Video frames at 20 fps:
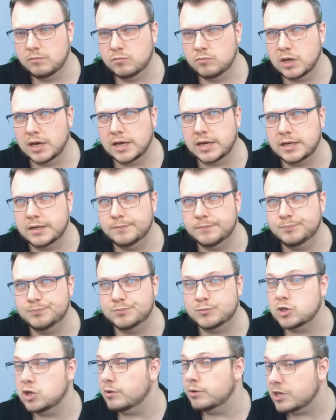
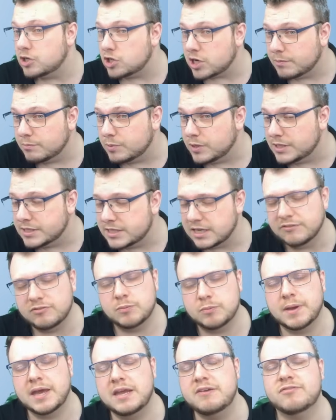unit champions if you
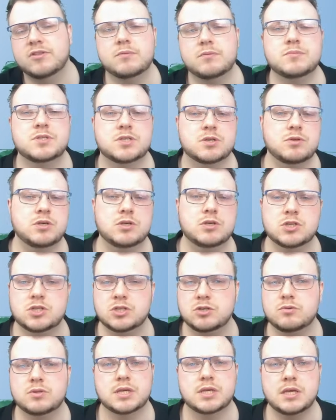pay for them, so you can
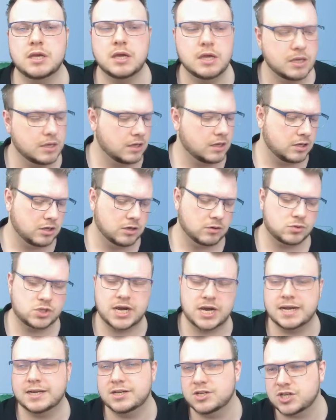do the
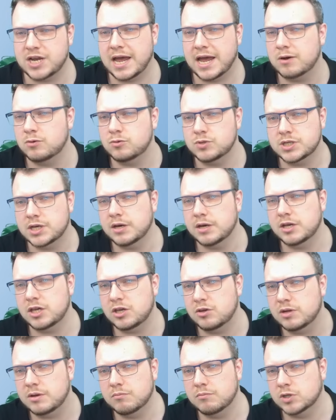challenge out a
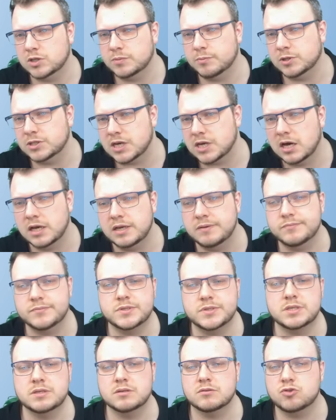unit multiple
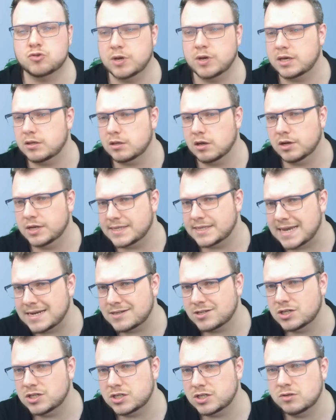times trick that undead
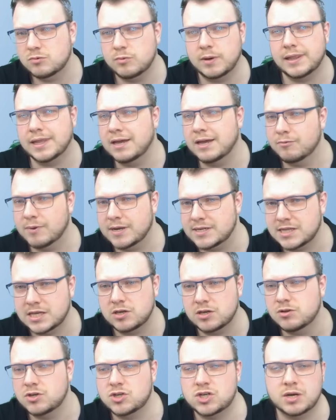can do when they res their
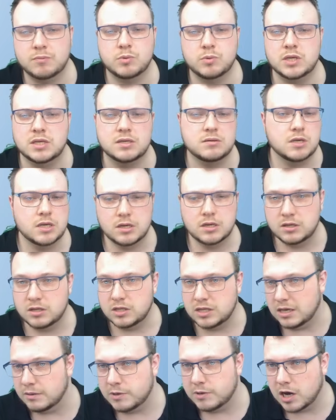unit champion.
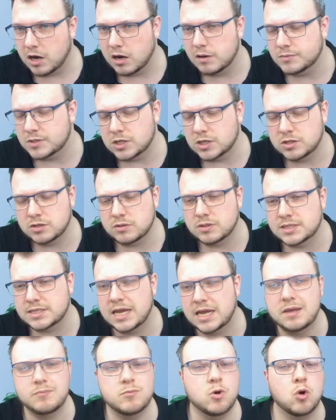The Yeomen at Arms can do the
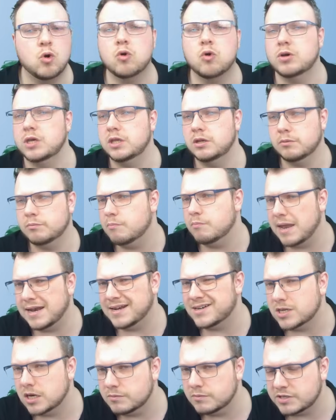same, or men
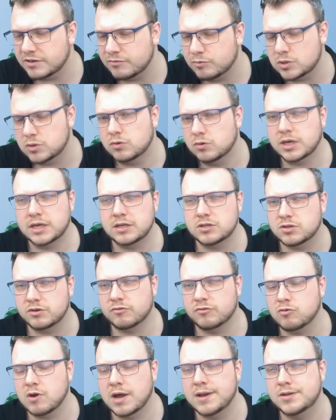at arms if we're talking sort
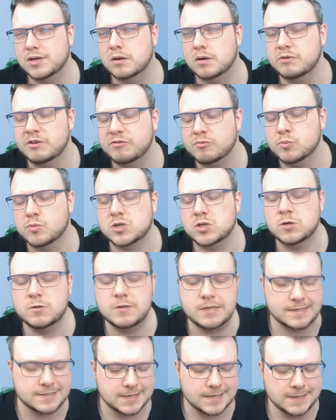of grand army from
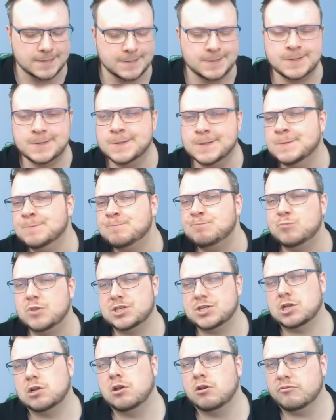Bretonians.
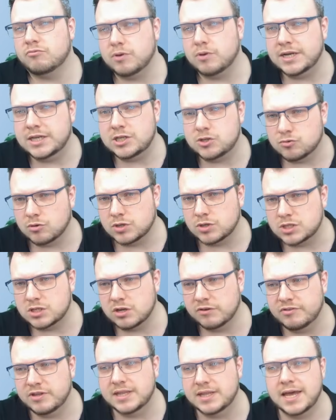There's a lot of really strong
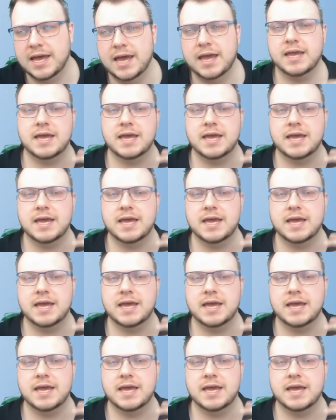stuff in there,